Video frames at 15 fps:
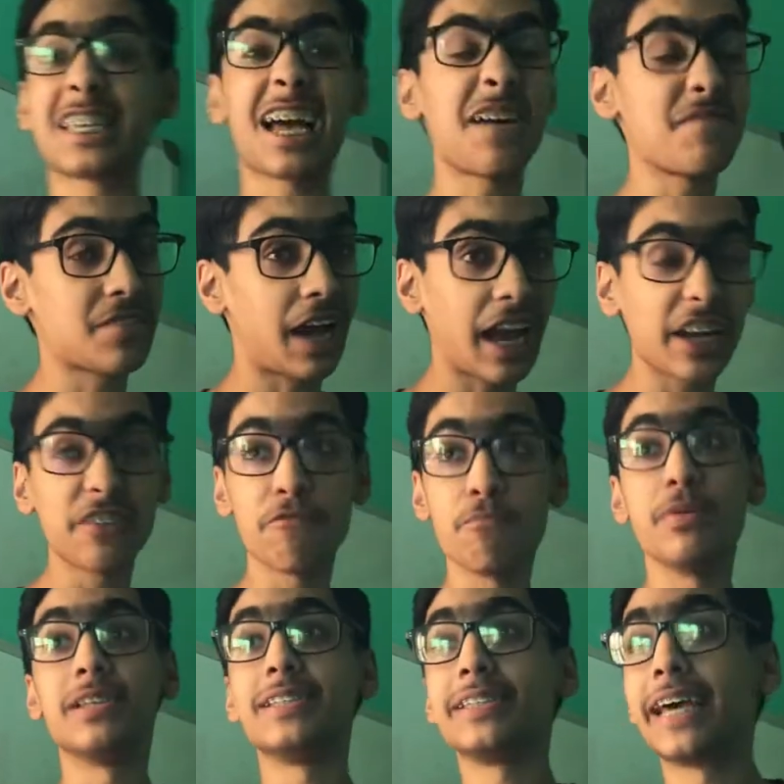I've kind of
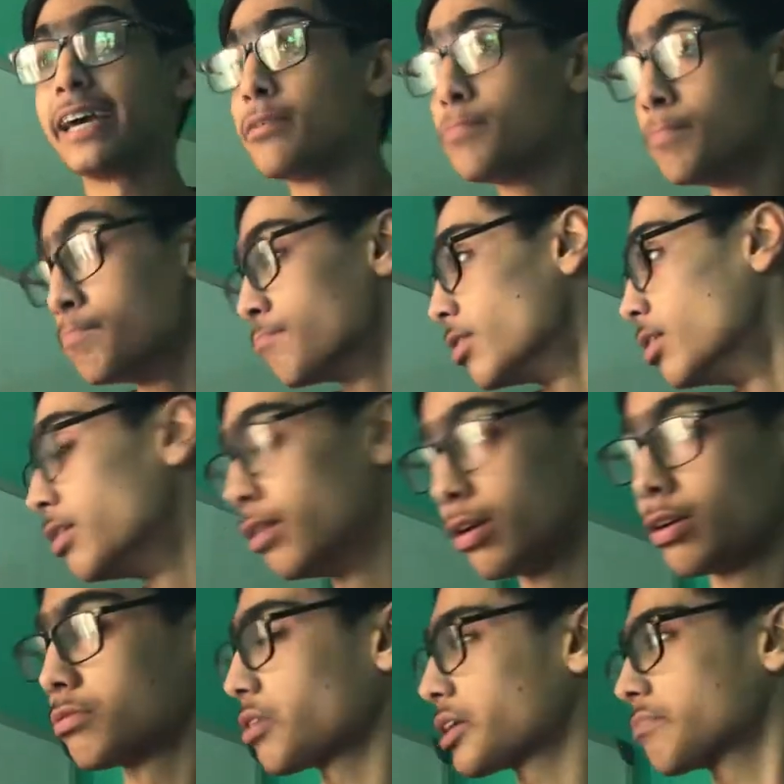been dead,
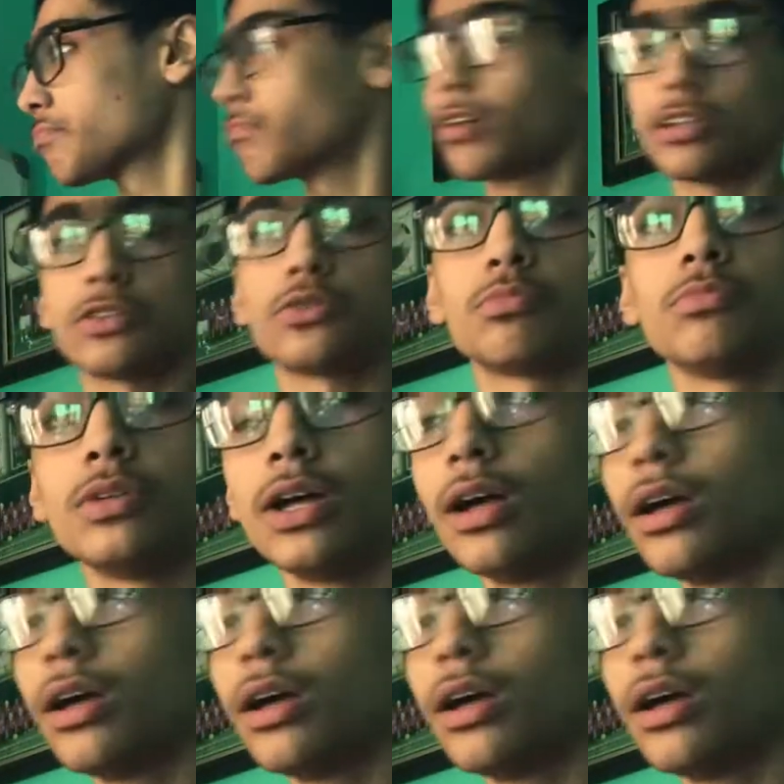like a little,